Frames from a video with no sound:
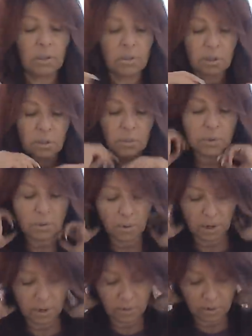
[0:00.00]
it's going to
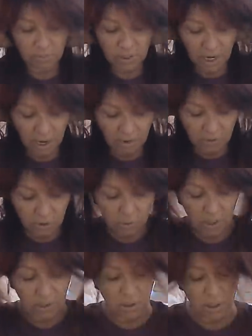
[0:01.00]
require them to have
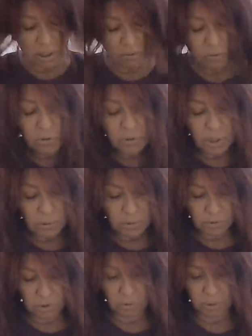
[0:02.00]
strength, and I feel they
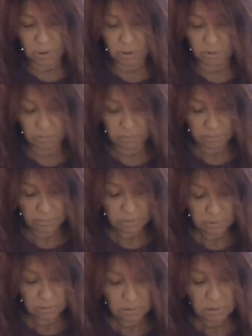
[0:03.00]
will do it.
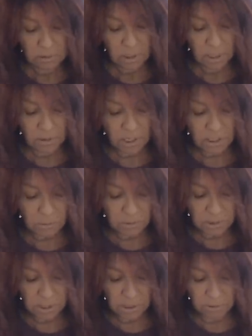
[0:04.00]
Okay, that's
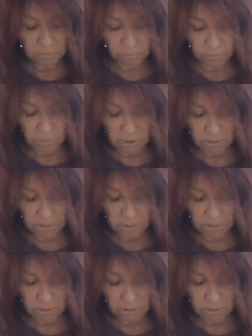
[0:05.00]
what's hidden from